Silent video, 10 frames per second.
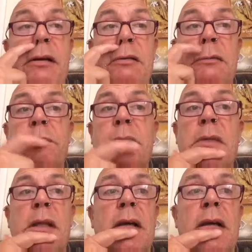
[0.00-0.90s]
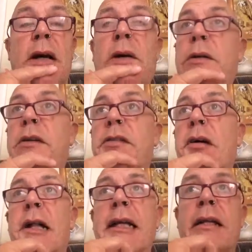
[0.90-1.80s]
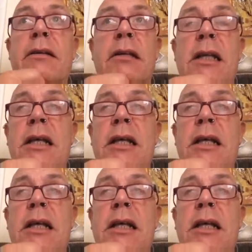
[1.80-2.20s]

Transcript: who decided